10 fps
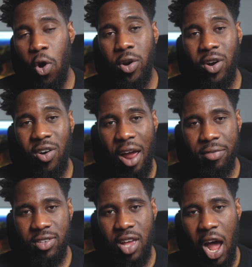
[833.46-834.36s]
On
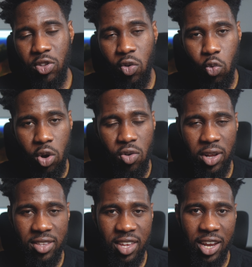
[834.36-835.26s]
crafts, out of 1
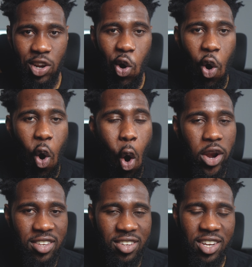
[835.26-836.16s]
over 10,
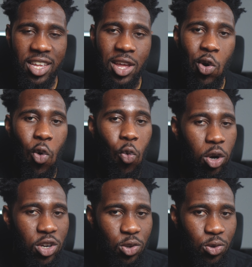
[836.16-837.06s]
honestly,
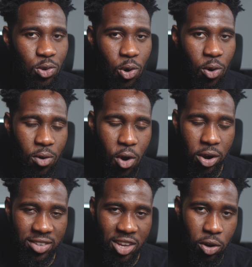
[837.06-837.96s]
what do you score
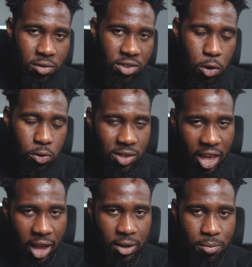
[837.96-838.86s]
on a scale of 0 to
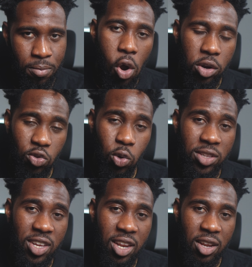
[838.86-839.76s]
10? On
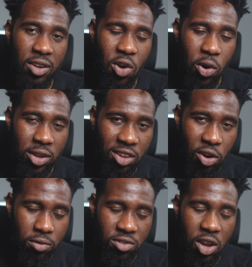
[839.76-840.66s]
storytelling, on a
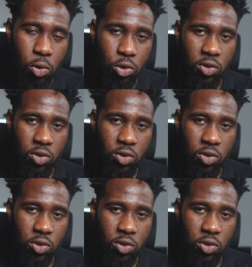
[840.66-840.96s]
scale of 0